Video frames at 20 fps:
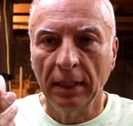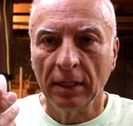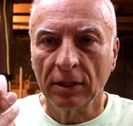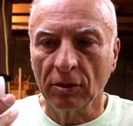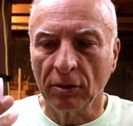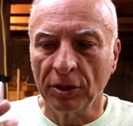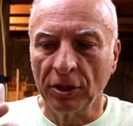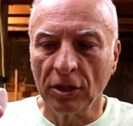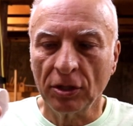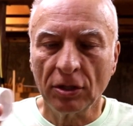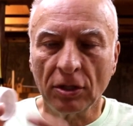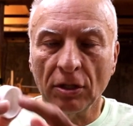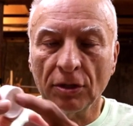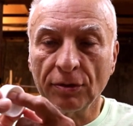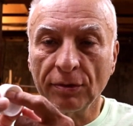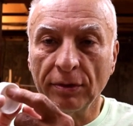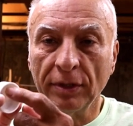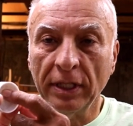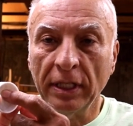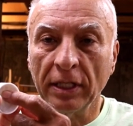So it just
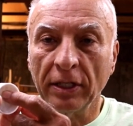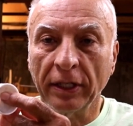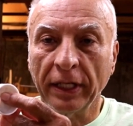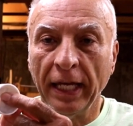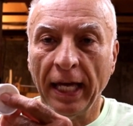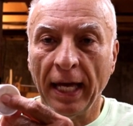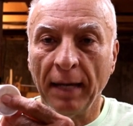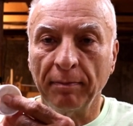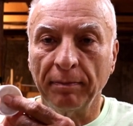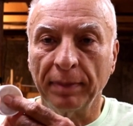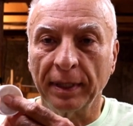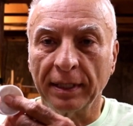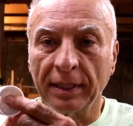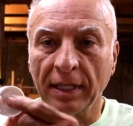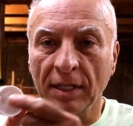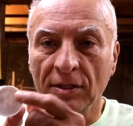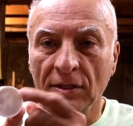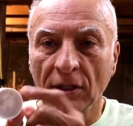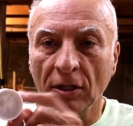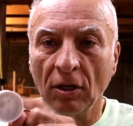goes through the inner cap, but doesn't